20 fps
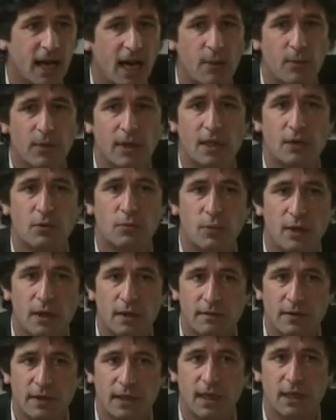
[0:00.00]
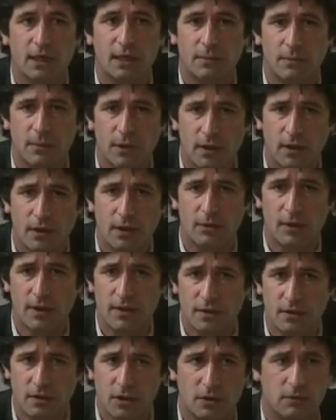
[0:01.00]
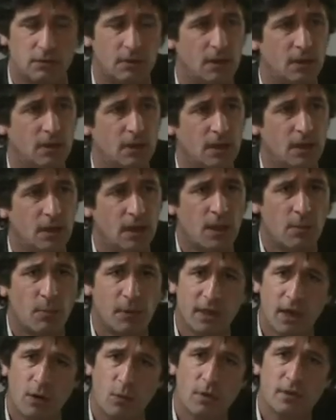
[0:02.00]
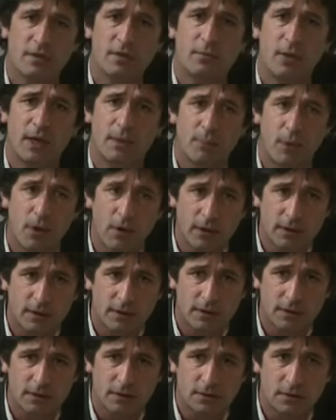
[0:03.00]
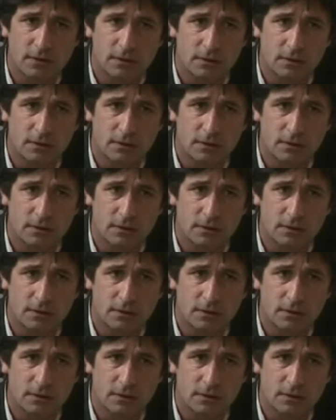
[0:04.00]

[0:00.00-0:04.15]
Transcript: and we get rid of the antibiotic residue. But that wasn't my point.